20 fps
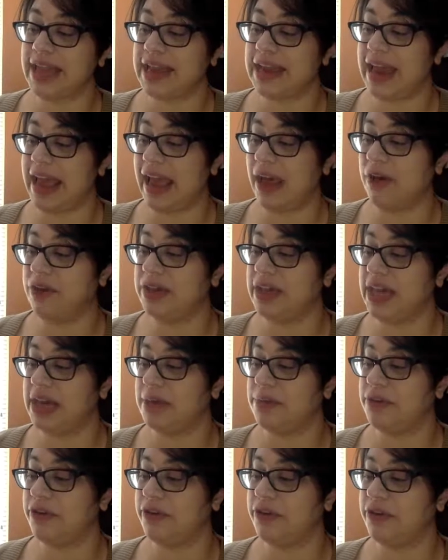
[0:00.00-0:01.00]
and
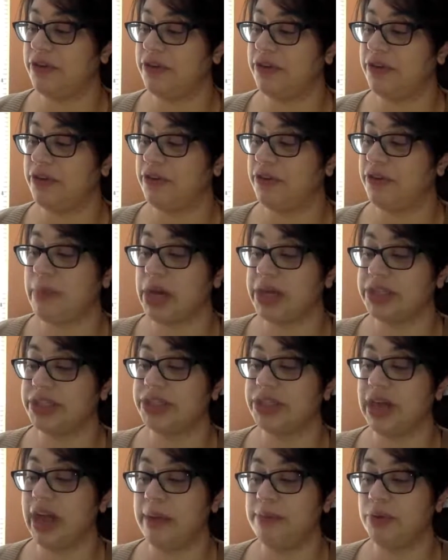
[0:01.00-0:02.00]
healthcare providers to
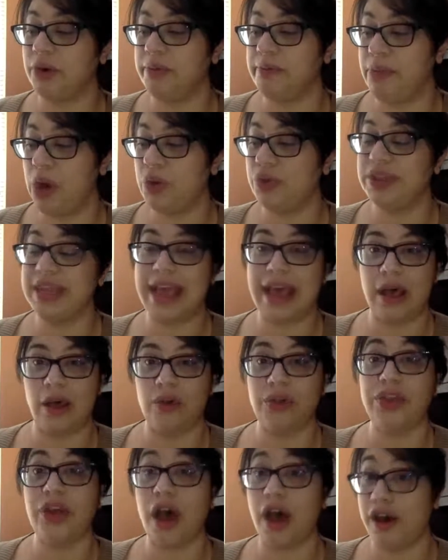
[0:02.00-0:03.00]
monitor and promote the
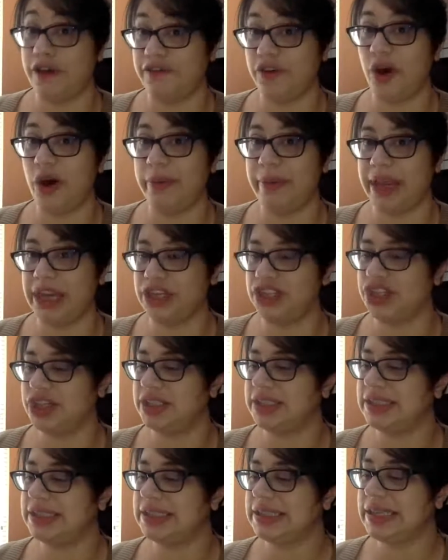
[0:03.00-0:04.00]
health of all
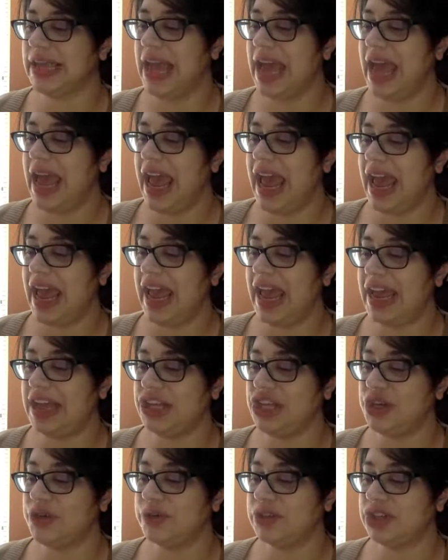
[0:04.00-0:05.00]
patients.
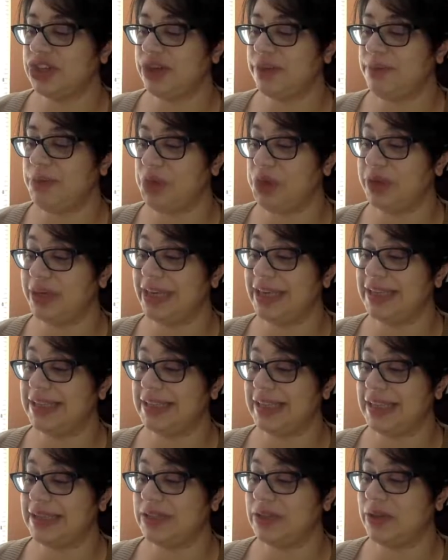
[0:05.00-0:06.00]
And use community
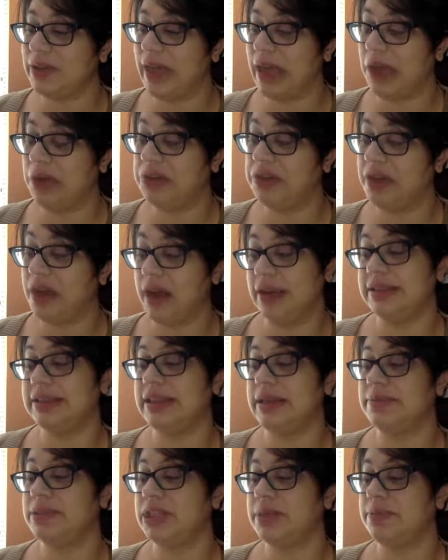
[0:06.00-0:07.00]
dental health
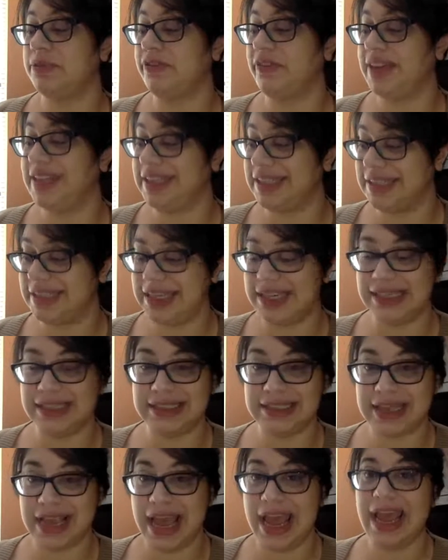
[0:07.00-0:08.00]
concepts to prevent
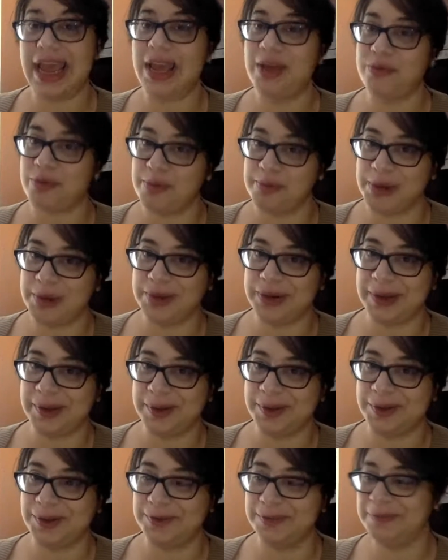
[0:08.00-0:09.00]
disease and promote
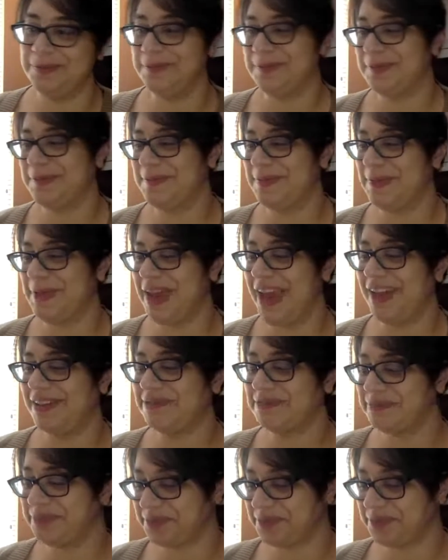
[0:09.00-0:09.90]
health. Okay.